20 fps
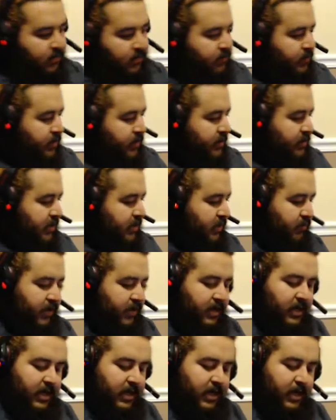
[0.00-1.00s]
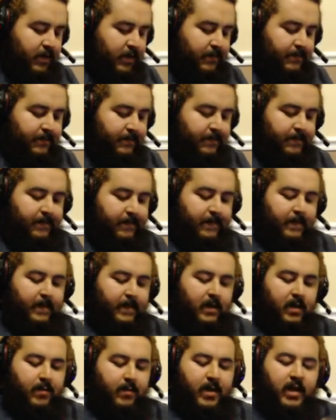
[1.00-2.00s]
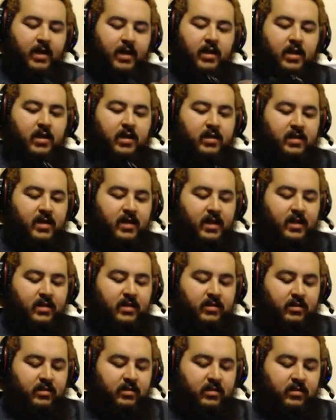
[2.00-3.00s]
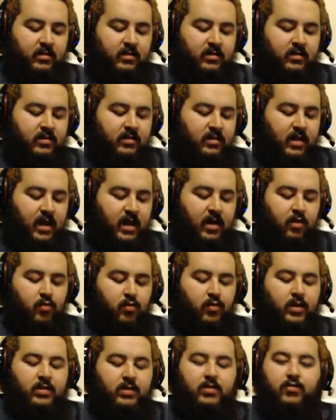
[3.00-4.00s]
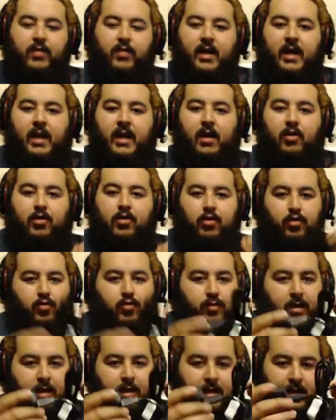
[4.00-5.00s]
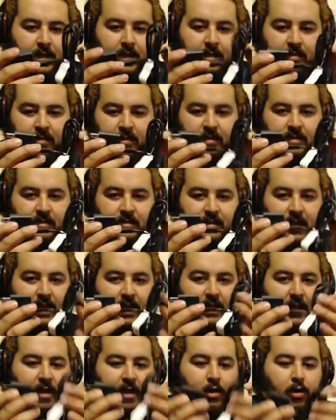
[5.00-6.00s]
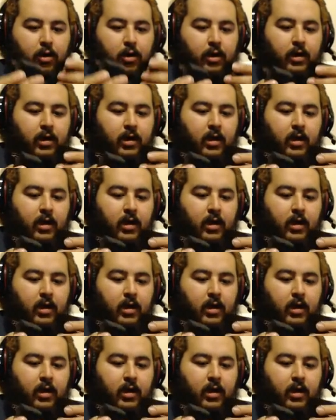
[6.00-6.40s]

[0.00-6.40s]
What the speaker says: Plugs it in right there. I'm not gonna untie this just because I don't want to right now. You know what it is. It's not that hard.